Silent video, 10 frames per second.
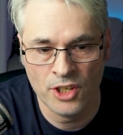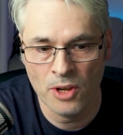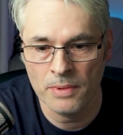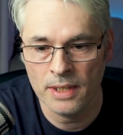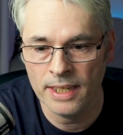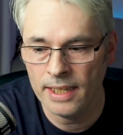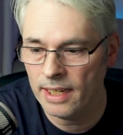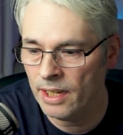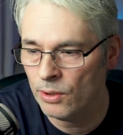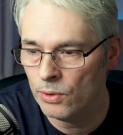
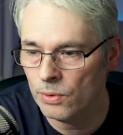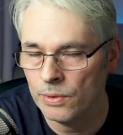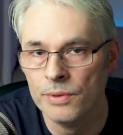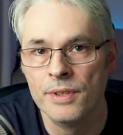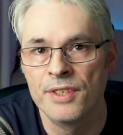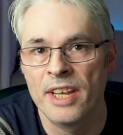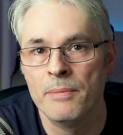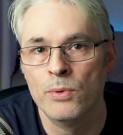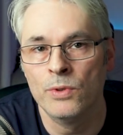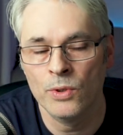terminally ill,
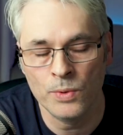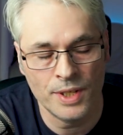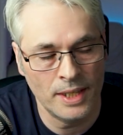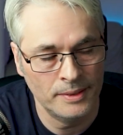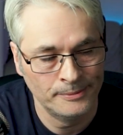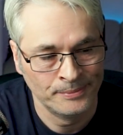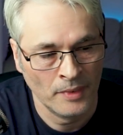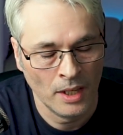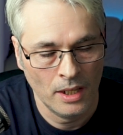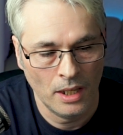disabled daughter
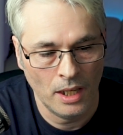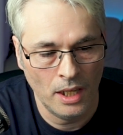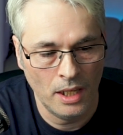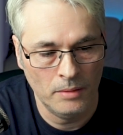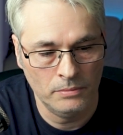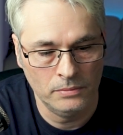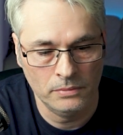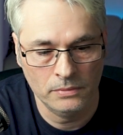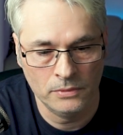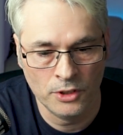um,
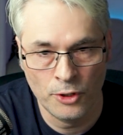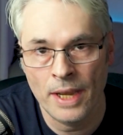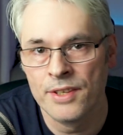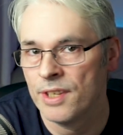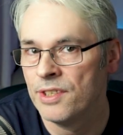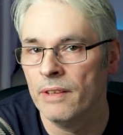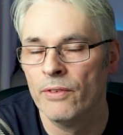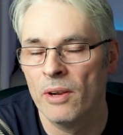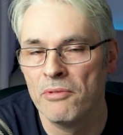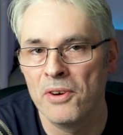who has cystic
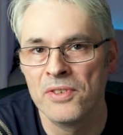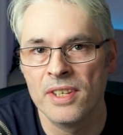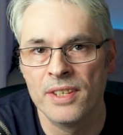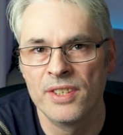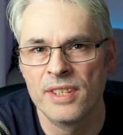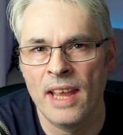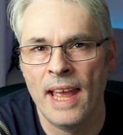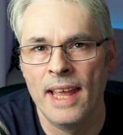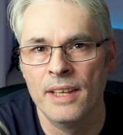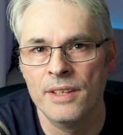fibrosis,
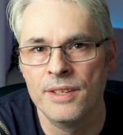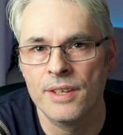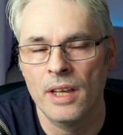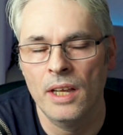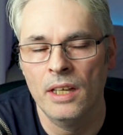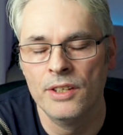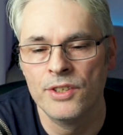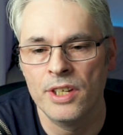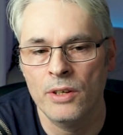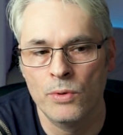and
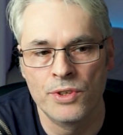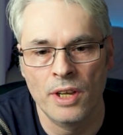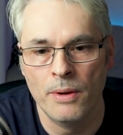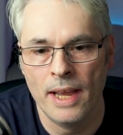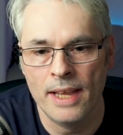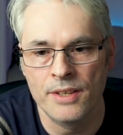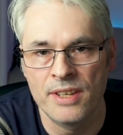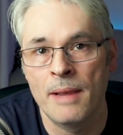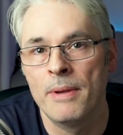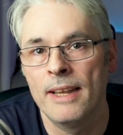she also
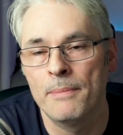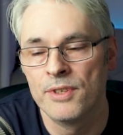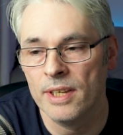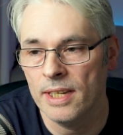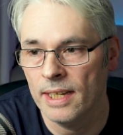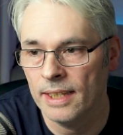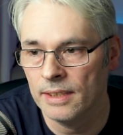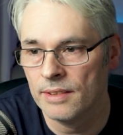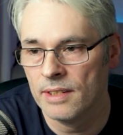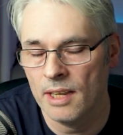has epilepsy.
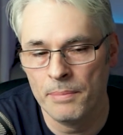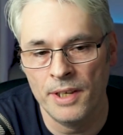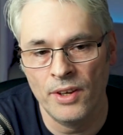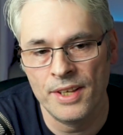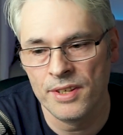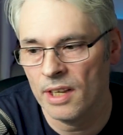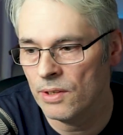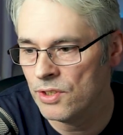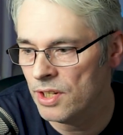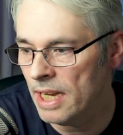And a couple of nights
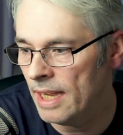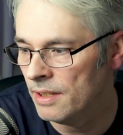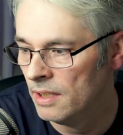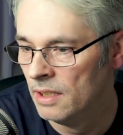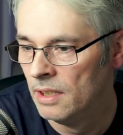ago, she had